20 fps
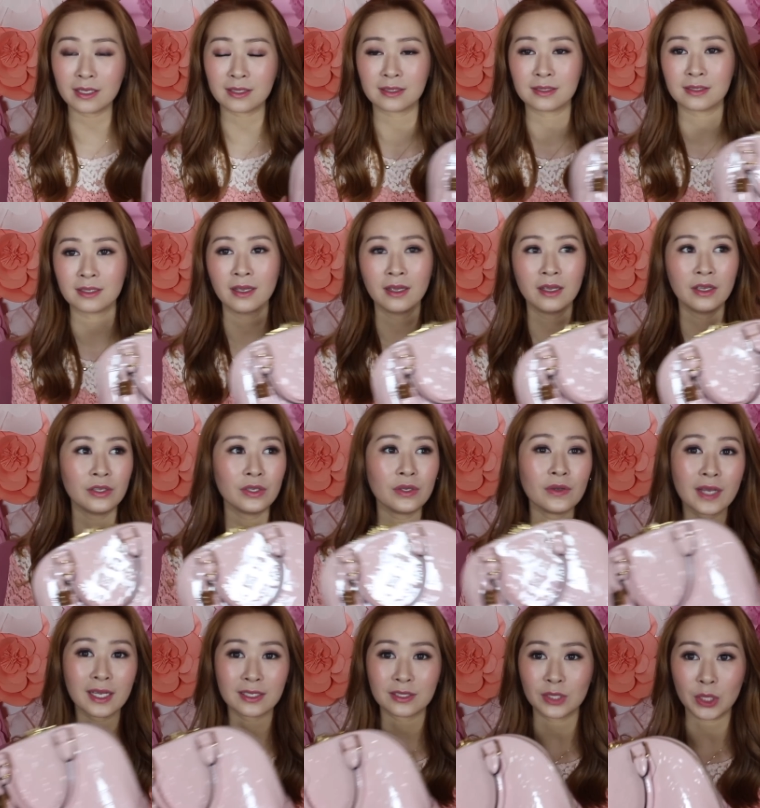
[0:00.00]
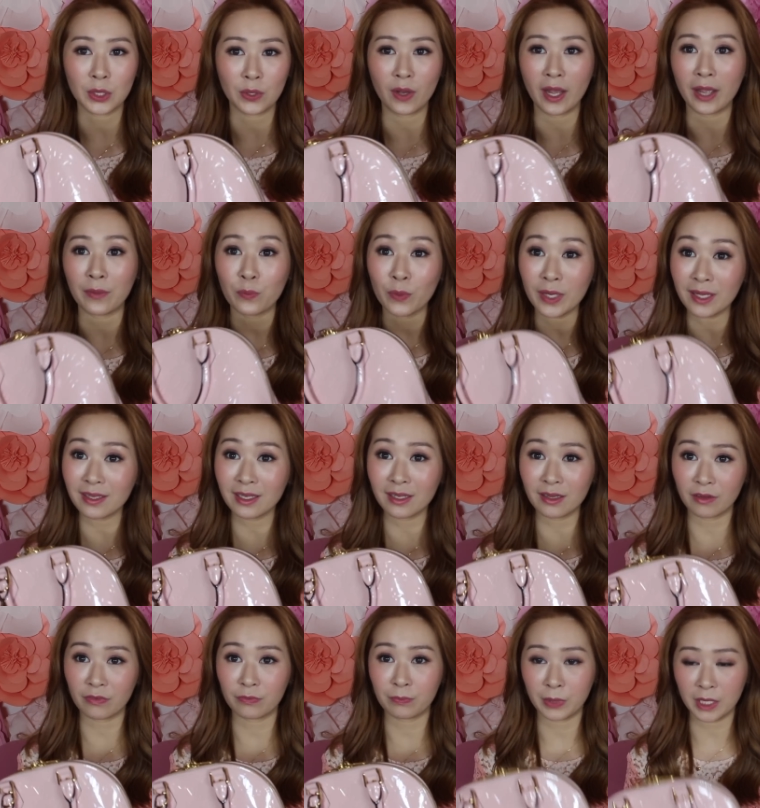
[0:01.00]
It's You guys know I really
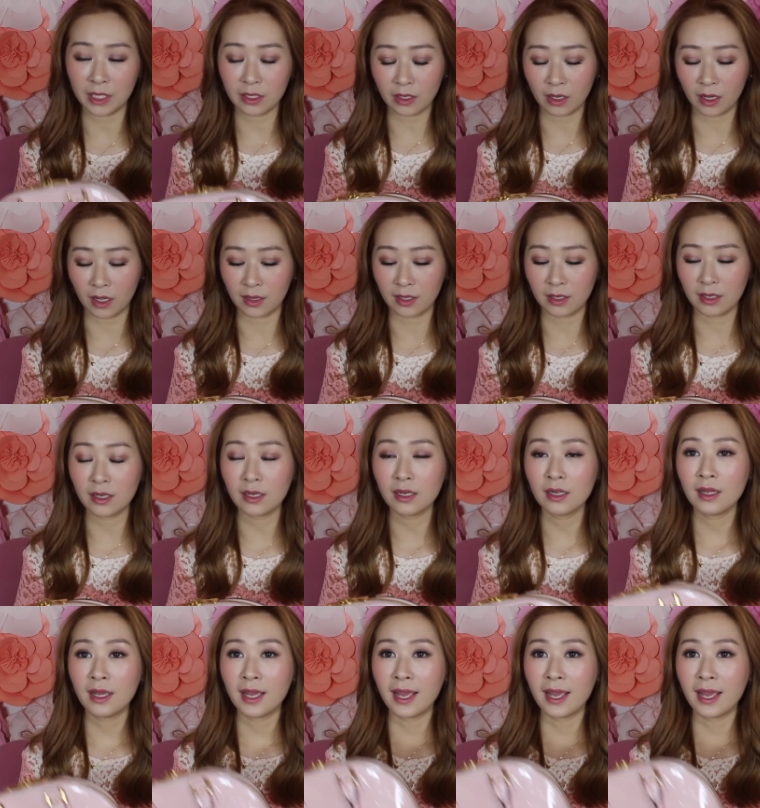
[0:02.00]
love pink color